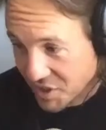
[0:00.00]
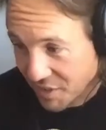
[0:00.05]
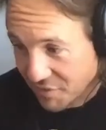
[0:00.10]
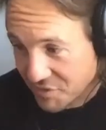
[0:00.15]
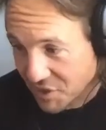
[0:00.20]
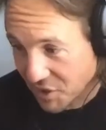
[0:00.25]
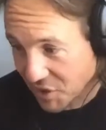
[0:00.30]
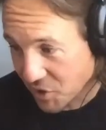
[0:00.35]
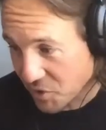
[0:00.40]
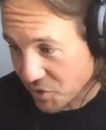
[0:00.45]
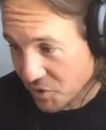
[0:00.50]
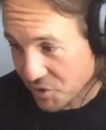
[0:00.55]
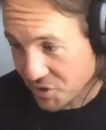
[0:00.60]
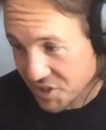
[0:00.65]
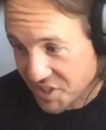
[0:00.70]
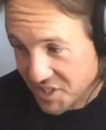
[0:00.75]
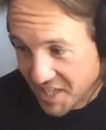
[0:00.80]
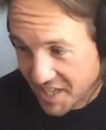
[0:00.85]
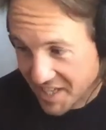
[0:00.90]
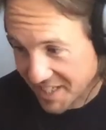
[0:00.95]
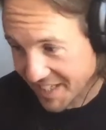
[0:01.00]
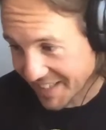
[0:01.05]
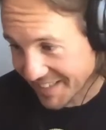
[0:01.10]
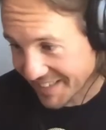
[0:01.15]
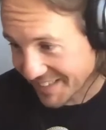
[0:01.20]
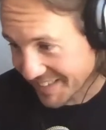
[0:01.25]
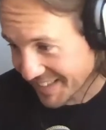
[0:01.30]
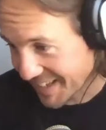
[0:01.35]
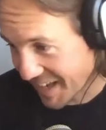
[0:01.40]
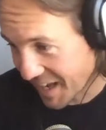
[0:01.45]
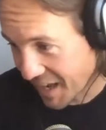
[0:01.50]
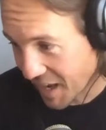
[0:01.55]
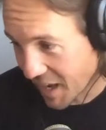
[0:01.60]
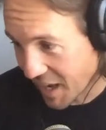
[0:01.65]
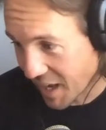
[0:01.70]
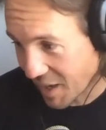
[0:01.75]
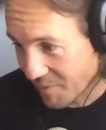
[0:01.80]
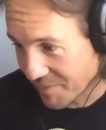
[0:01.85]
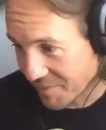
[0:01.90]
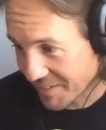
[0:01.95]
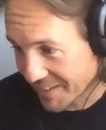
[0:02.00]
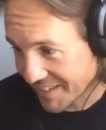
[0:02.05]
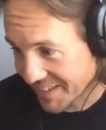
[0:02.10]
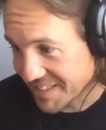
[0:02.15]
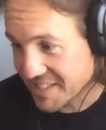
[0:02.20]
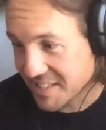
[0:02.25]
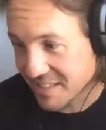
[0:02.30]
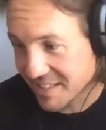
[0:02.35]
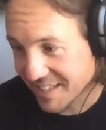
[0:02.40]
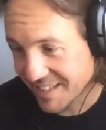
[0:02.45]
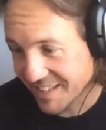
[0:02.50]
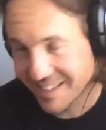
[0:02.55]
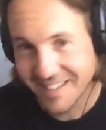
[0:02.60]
What do you have to lose? Take it. Um, his